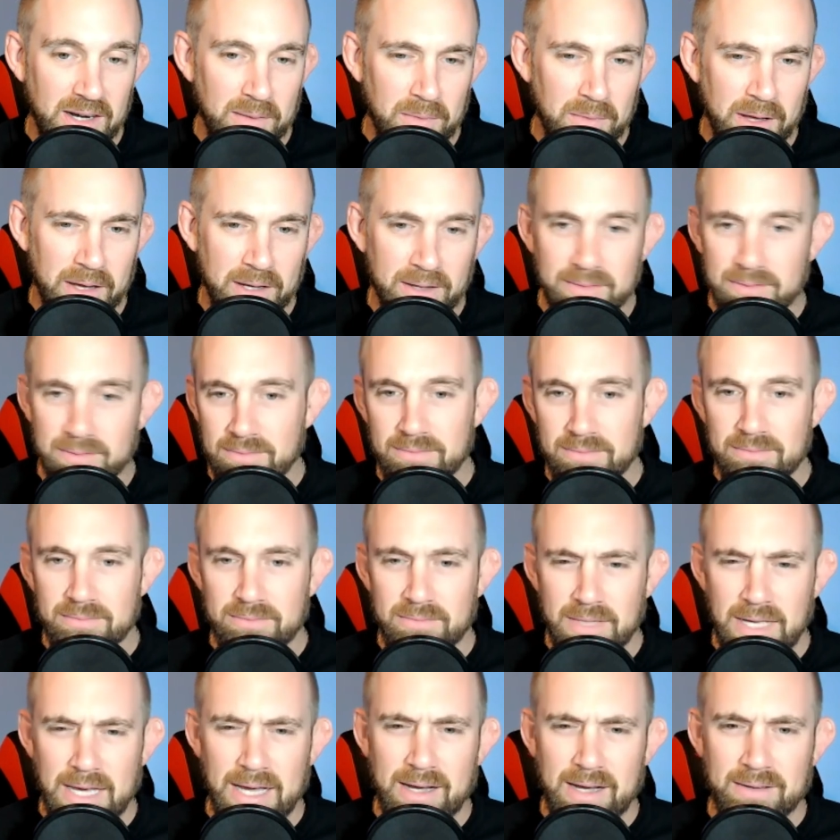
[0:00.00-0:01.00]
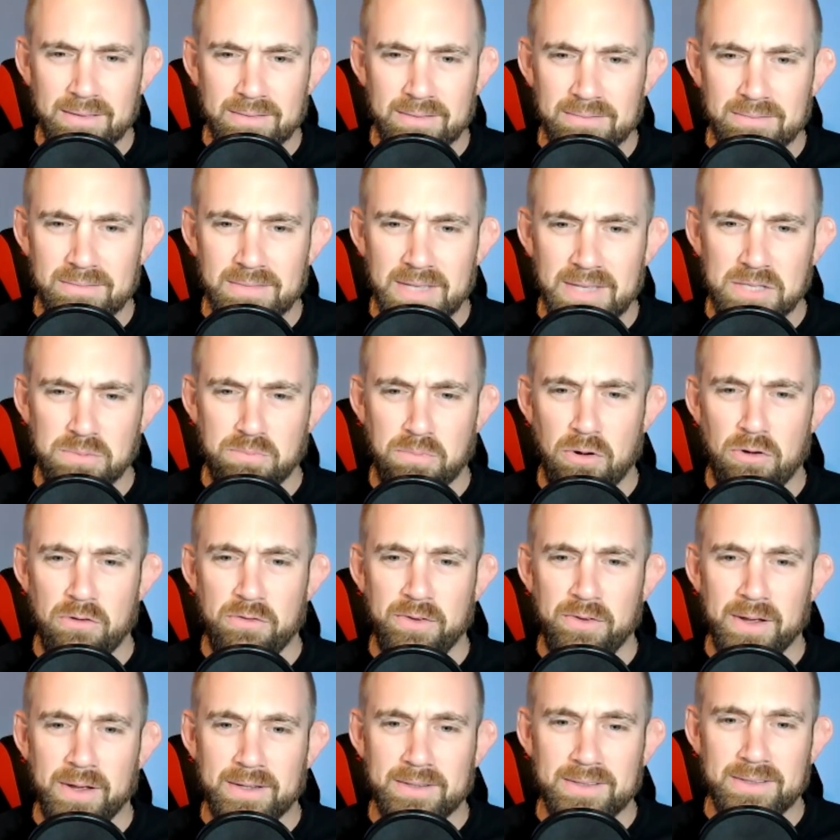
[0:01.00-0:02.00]
and I'm like, yeah, that's
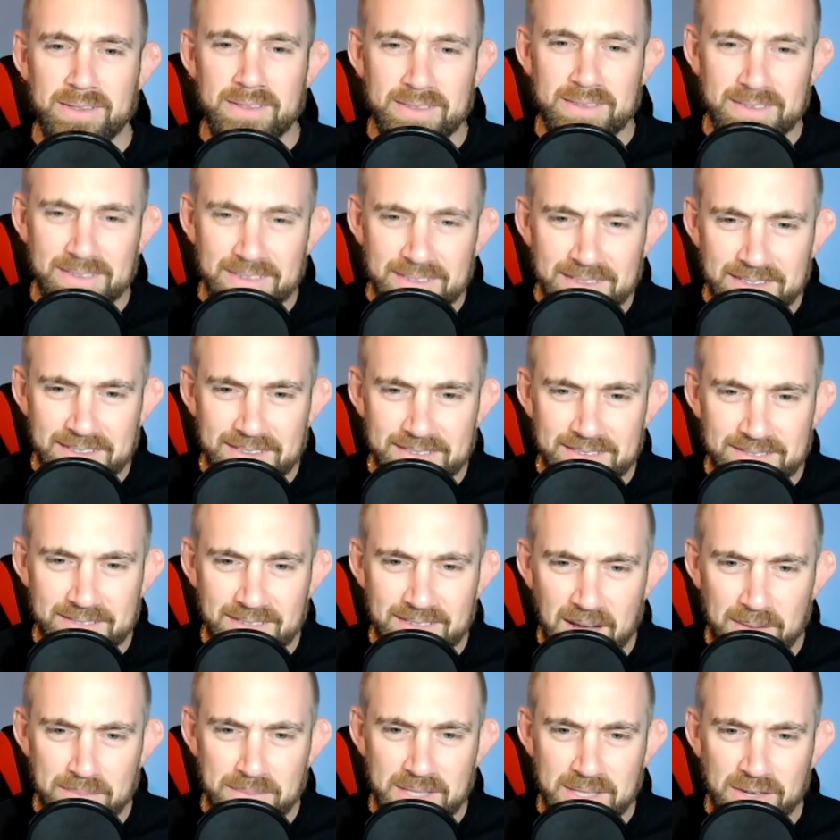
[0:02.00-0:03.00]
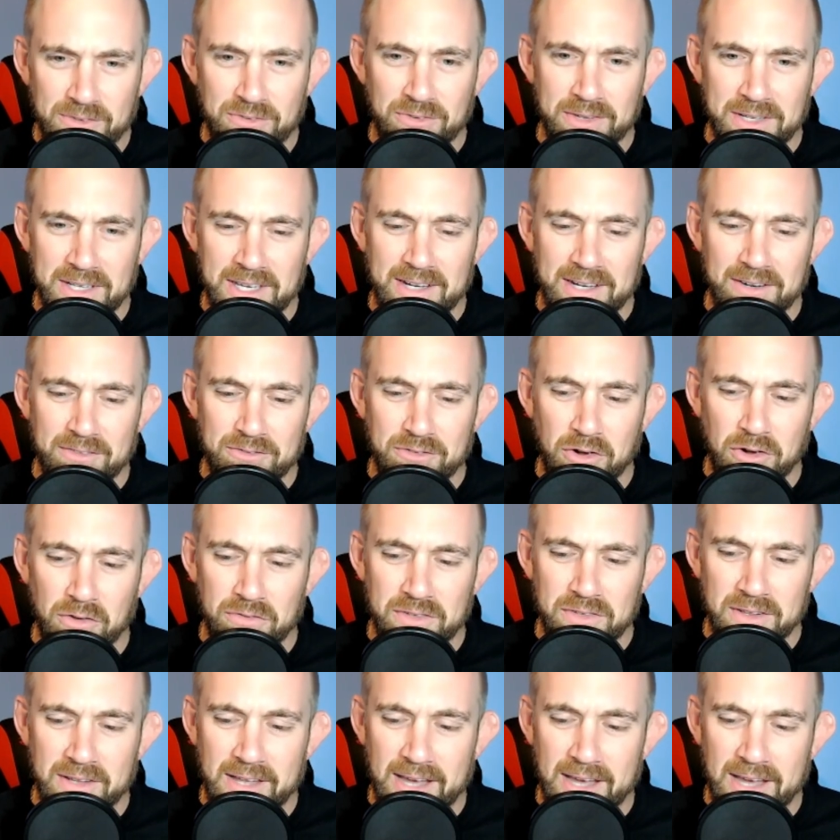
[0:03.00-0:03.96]
perfect. I'm definitely getting involved in